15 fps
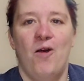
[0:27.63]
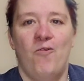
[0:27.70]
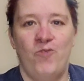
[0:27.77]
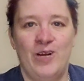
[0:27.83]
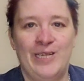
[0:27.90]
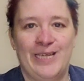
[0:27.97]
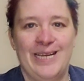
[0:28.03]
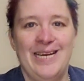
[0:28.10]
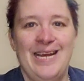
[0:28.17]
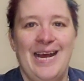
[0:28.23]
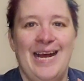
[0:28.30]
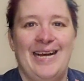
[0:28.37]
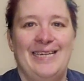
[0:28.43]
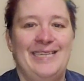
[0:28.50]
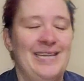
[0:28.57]
First thing,
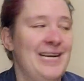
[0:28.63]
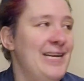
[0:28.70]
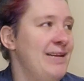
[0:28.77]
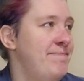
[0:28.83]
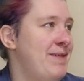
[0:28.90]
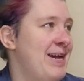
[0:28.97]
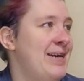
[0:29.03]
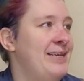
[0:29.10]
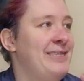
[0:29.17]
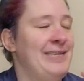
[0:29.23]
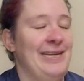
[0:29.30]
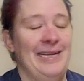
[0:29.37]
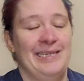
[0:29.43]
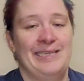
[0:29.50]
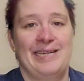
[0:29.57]
ascending
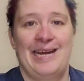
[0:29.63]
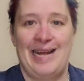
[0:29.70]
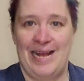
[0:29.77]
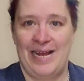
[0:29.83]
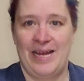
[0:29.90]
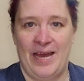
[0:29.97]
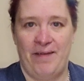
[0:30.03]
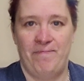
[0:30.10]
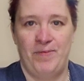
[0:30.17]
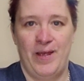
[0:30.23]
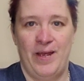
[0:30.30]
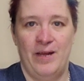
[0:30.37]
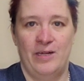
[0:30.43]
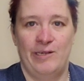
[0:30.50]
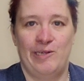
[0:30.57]
pets is an endgame thing.